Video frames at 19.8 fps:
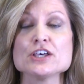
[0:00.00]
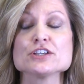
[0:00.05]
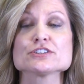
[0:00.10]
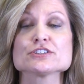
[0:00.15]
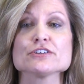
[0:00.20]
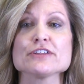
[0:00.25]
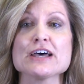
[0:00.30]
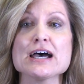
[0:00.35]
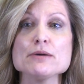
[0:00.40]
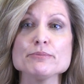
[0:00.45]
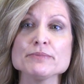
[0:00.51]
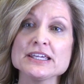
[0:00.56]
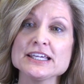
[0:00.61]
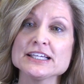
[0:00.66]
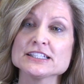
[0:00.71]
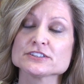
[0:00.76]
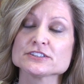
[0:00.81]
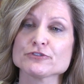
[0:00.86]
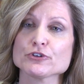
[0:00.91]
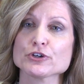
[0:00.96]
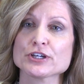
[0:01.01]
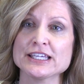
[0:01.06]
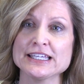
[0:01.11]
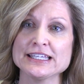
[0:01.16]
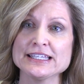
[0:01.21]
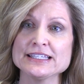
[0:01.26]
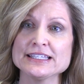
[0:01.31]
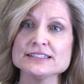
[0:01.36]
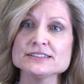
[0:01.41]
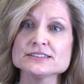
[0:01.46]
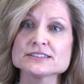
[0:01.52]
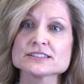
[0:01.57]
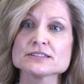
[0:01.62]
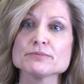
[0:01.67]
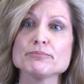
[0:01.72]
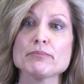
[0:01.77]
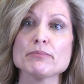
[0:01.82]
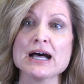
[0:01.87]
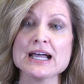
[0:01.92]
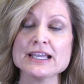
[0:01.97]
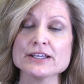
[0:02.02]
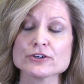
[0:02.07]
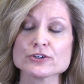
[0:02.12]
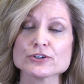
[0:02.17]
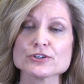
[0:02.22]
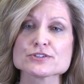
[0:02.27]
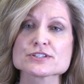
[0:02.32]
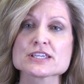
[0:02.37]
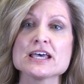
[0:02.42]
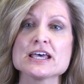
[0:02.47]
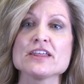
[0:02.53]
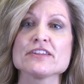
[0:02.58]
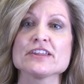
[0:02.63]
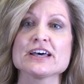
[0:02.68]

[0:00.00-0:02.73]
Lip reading: So that means for kids, minors